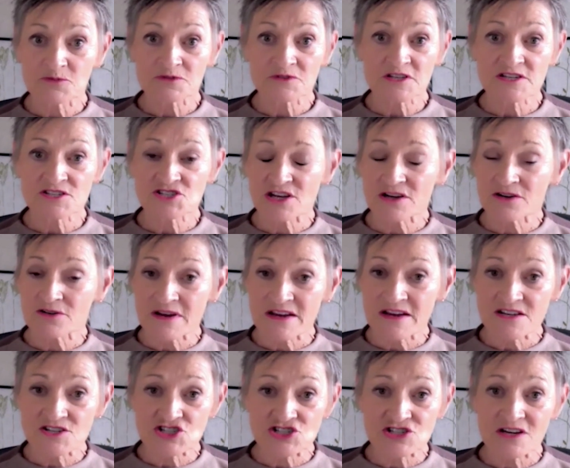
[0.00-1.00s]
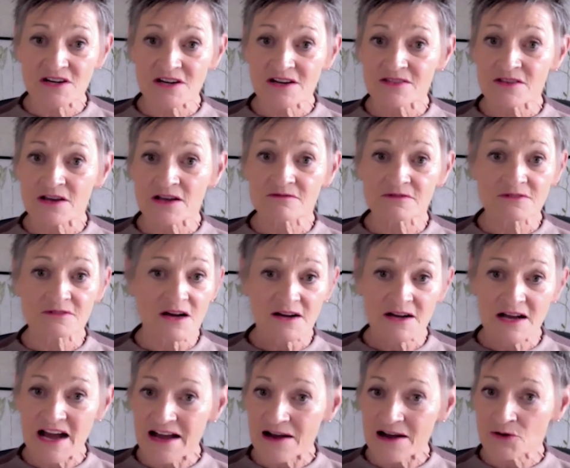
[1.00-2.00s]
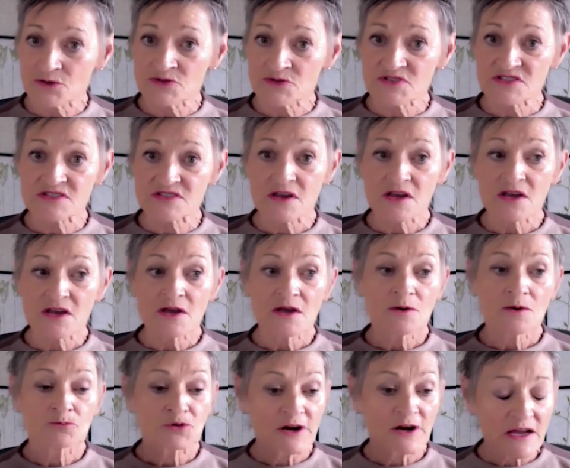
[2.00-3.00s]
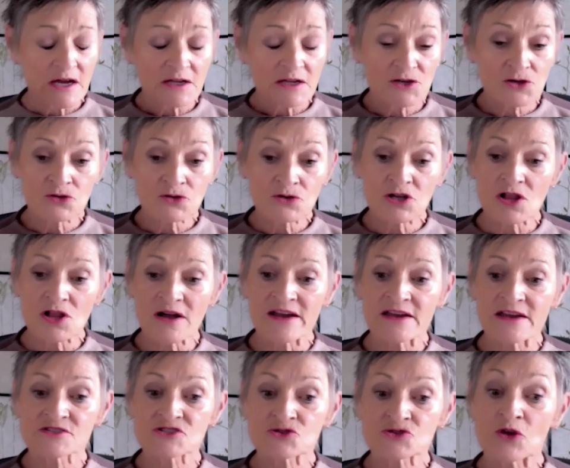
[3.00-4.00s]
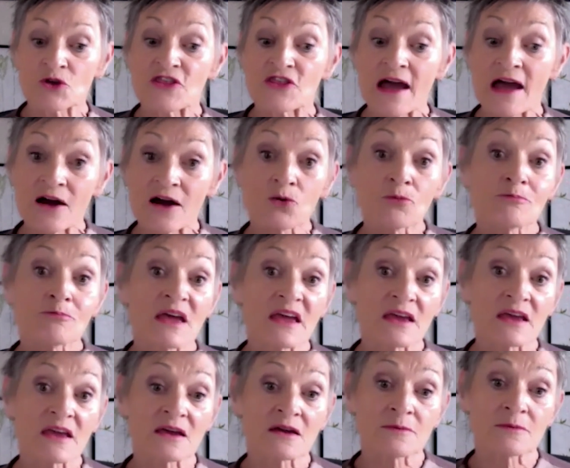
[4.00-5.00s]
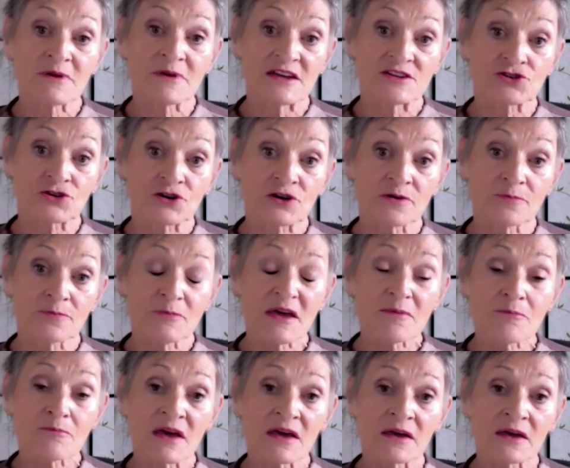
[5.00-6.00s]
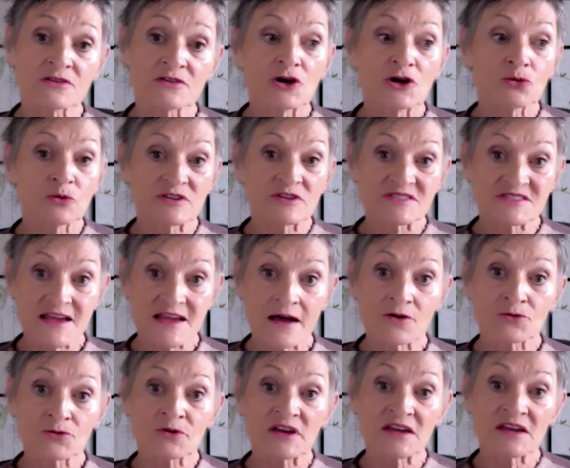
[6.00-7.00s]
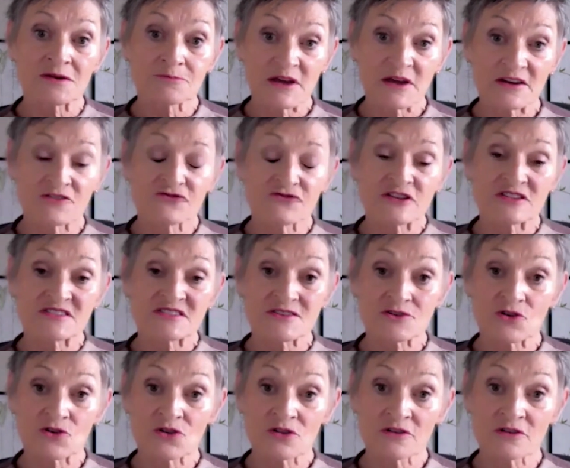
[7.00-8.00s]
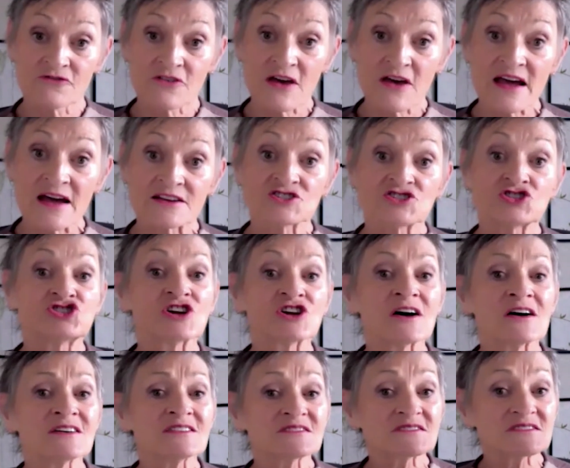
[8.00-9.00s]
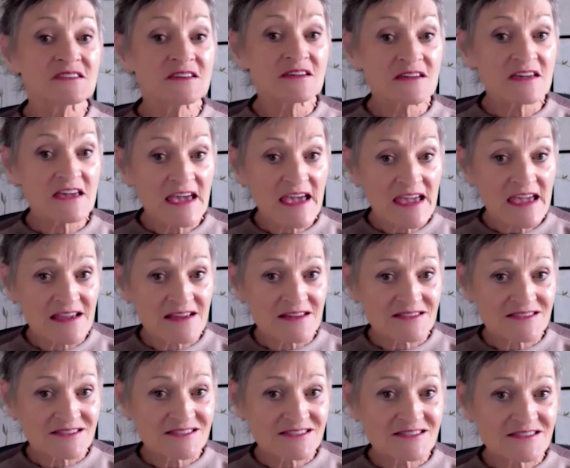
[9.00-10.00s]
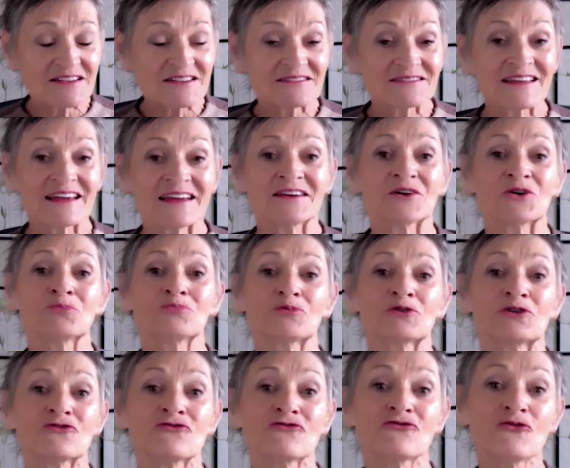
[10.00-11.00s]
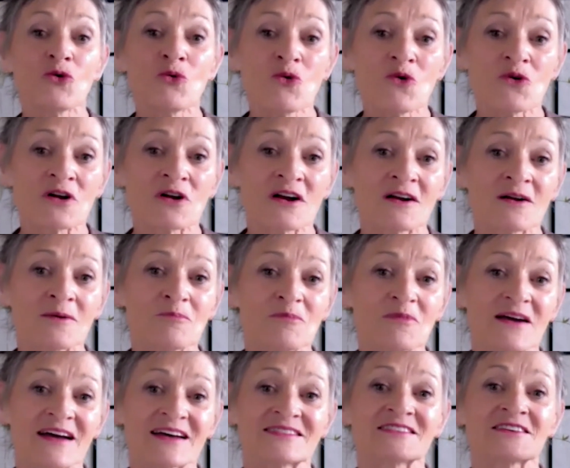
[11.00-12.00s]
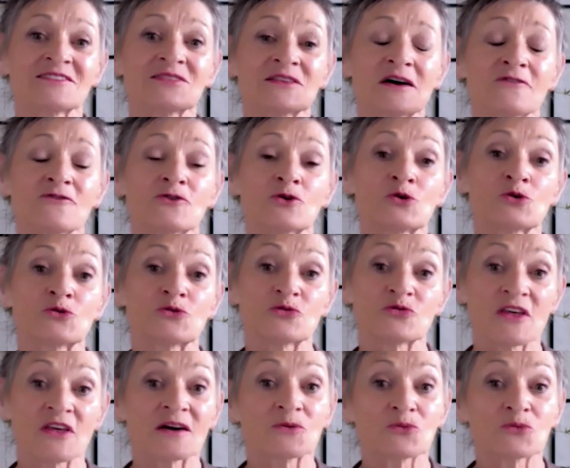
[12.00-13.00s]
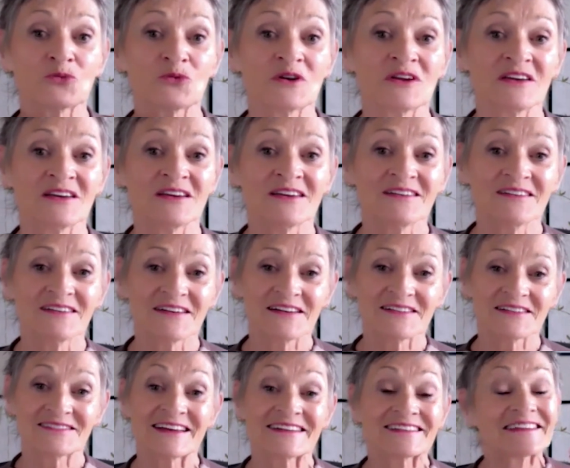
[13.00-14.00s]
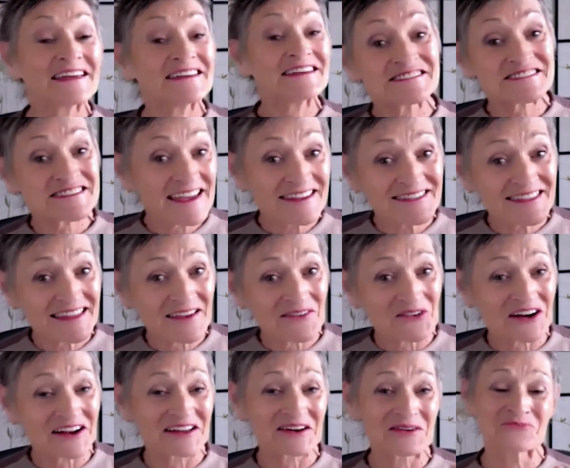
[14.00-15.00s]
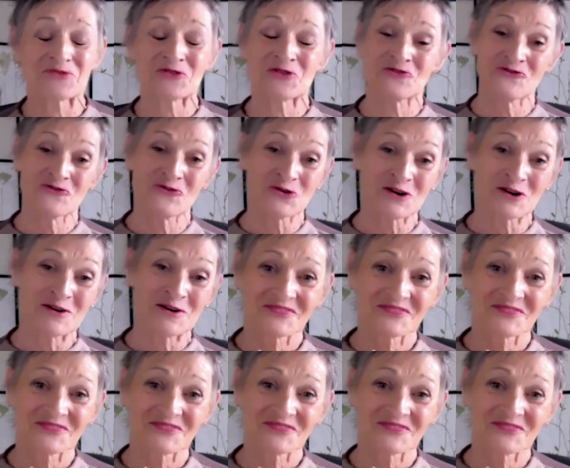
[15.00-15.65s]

lead generation and the accounts, bring on new clients without making a major commitment with salary and benefits and all of that, just in case they don't perform at the level that we that they said they were going to perform.